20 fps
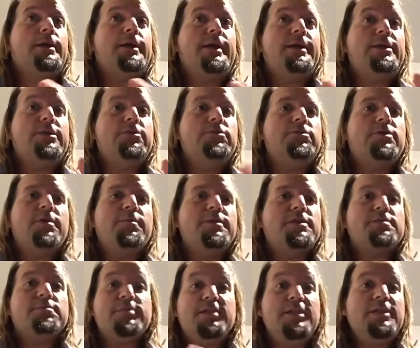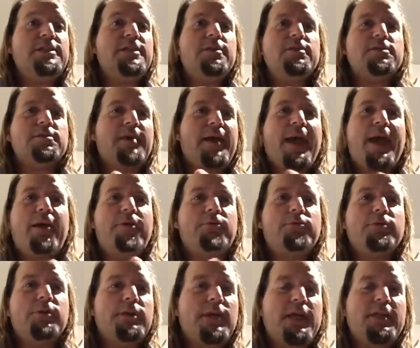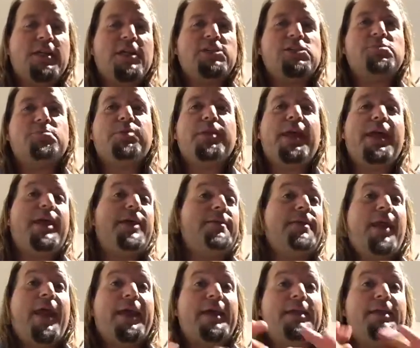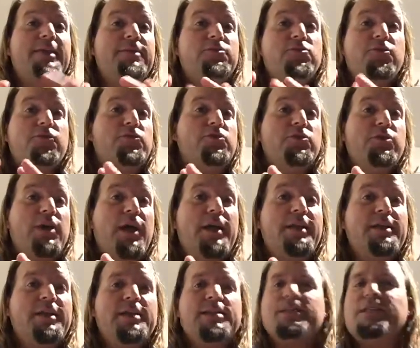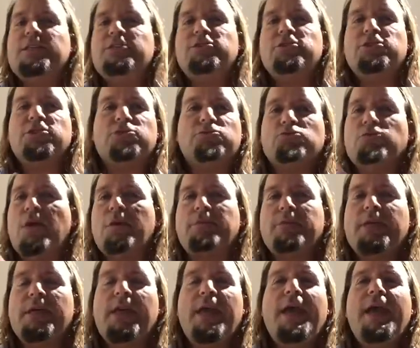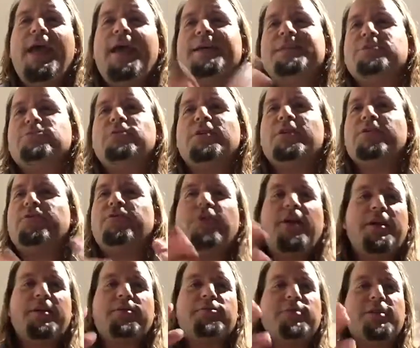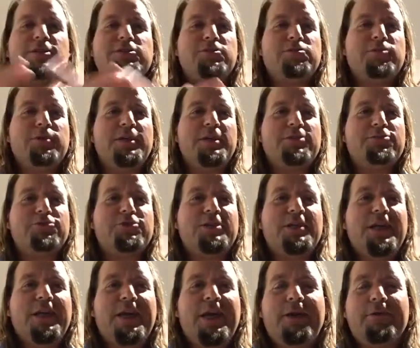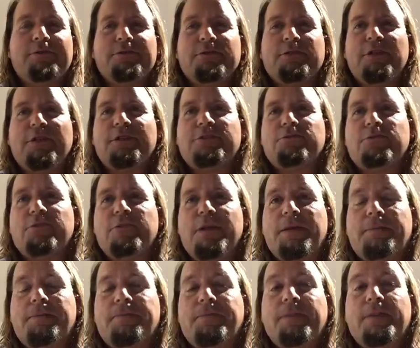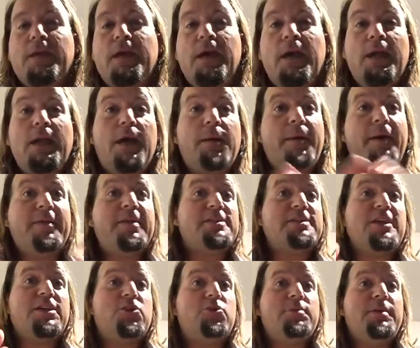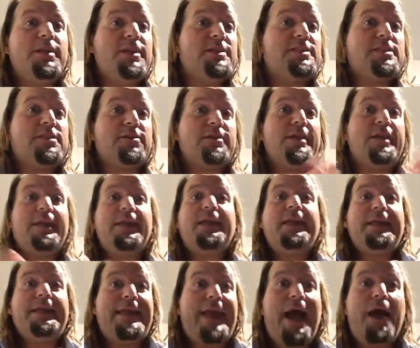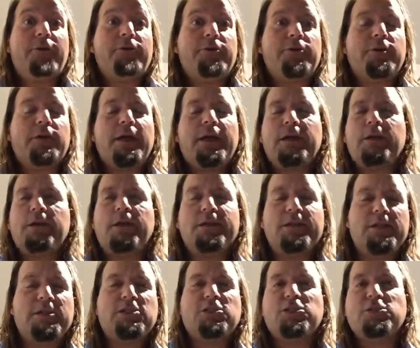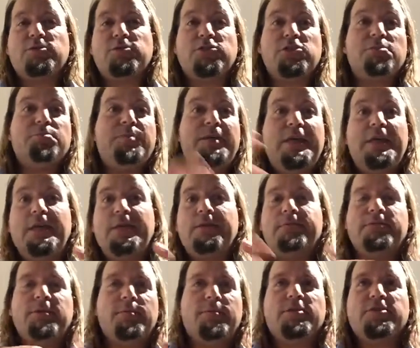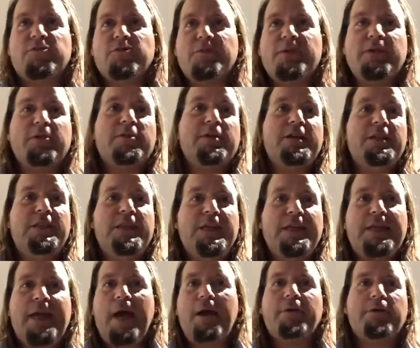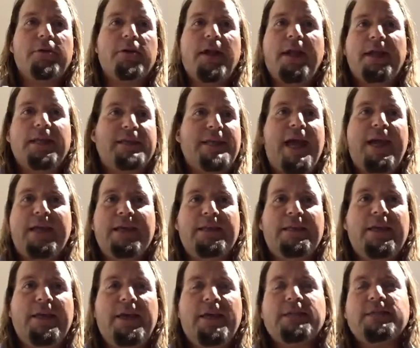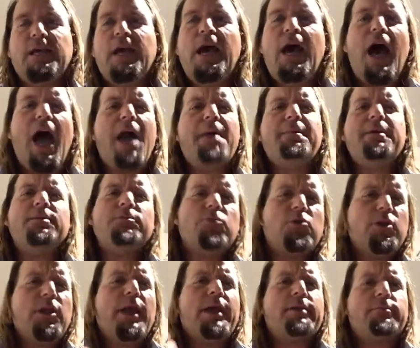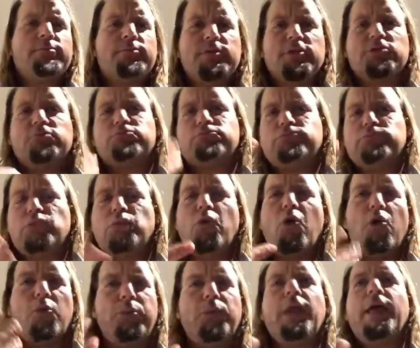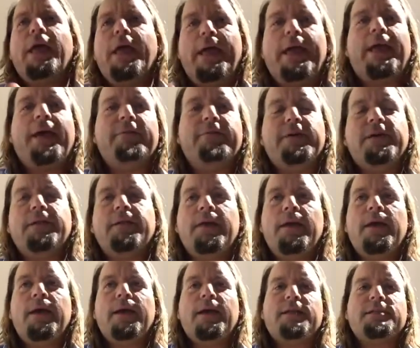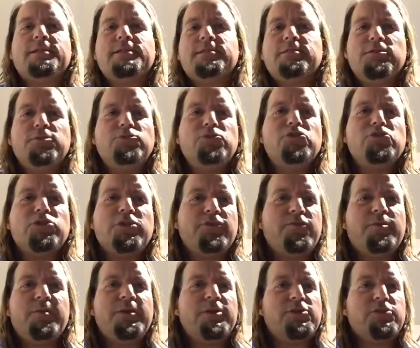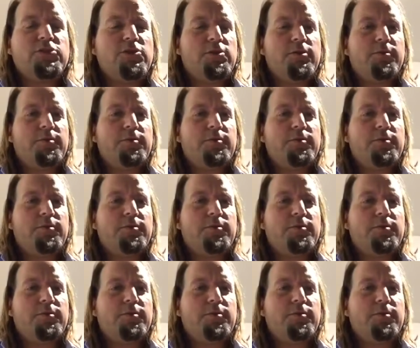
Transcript: can you give me some details about what I should play it? And then I can give you a few ideas, and then you can just run with it. It's a really fun, create some really interesting encounters and all that sort of thing. Now, by this, I don't mean necessarily in an encounter, like you're not necessarily supposed to be someone's familiar in the encounter, like attacking things. I mean more like the role playing of it, because usually familiars don't